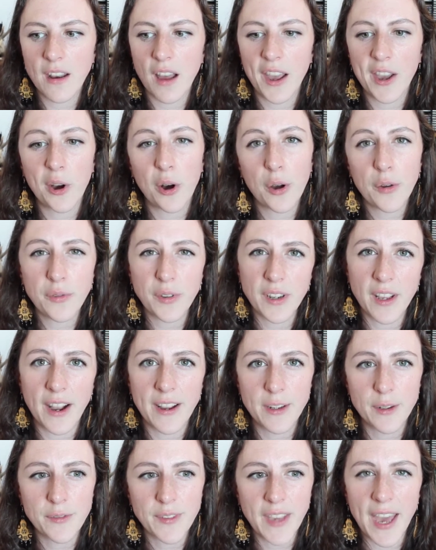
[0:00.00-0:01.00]
I often
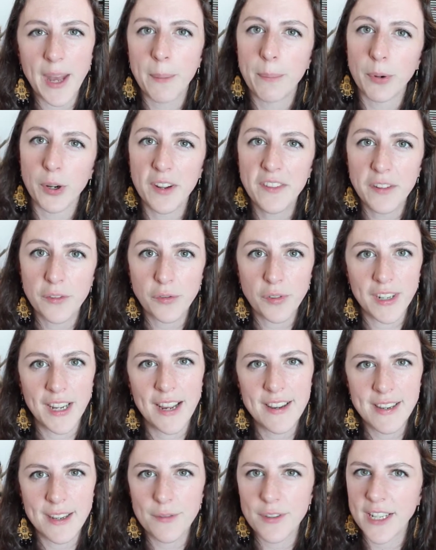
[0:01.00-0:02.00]
kind of get a burst of
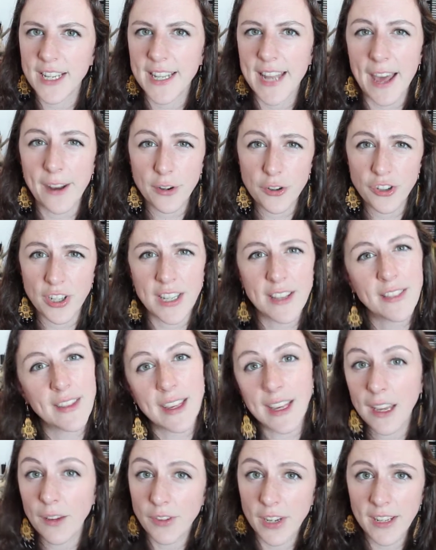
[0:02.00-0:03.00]
creativity and energy in
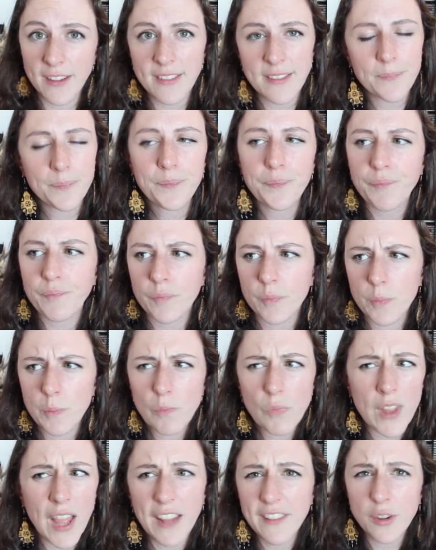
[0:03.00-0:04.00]
the evenings.
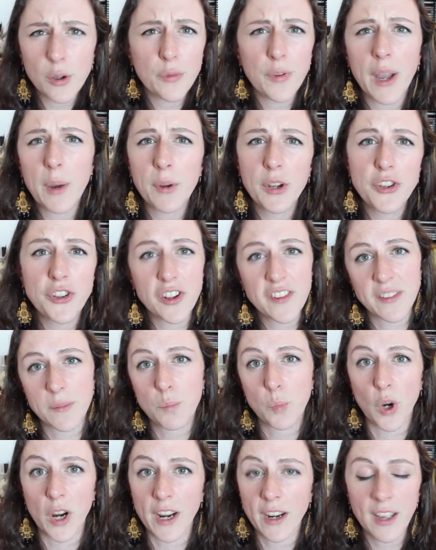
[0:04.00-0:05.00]
And so if I want to do some
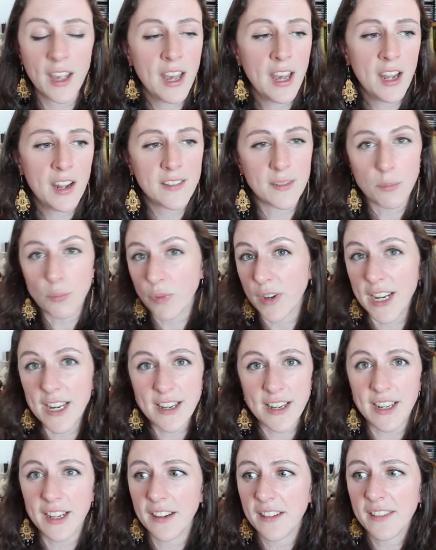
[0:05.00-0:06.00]
work, some
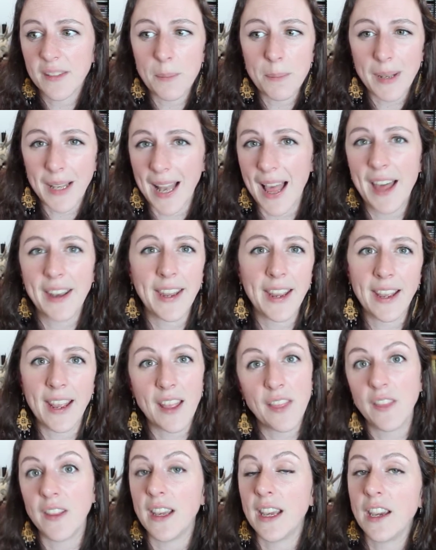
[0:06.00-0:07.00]
reading, some planning
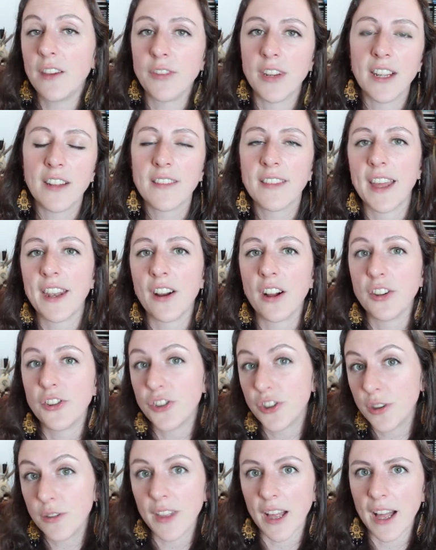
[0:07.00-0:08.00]
in the evenings, then I'll
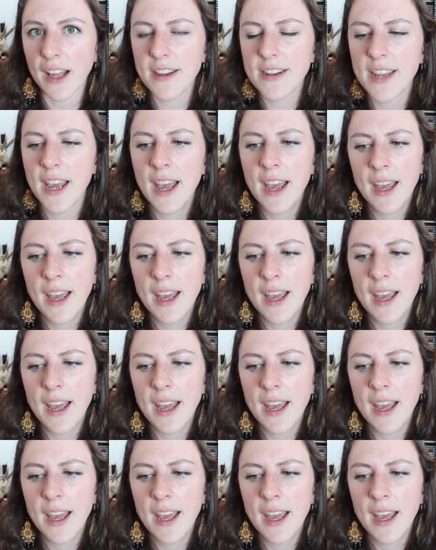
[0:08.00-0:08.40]
do that.